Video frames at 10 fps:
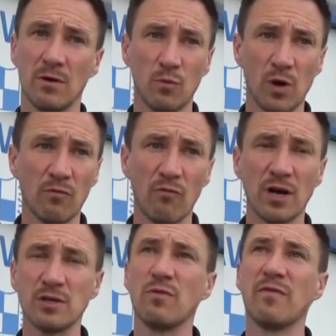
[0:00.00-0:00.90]
will
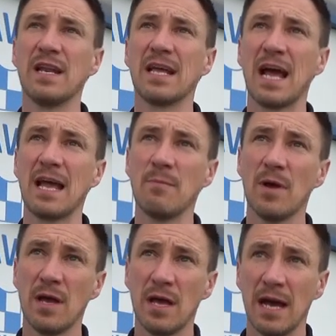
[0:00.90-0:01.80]
arise within the game
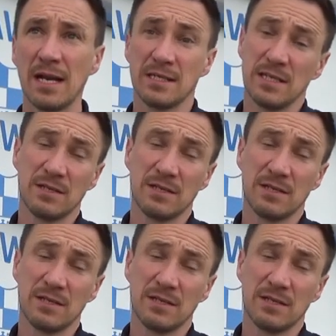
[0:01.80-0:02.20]
and it's,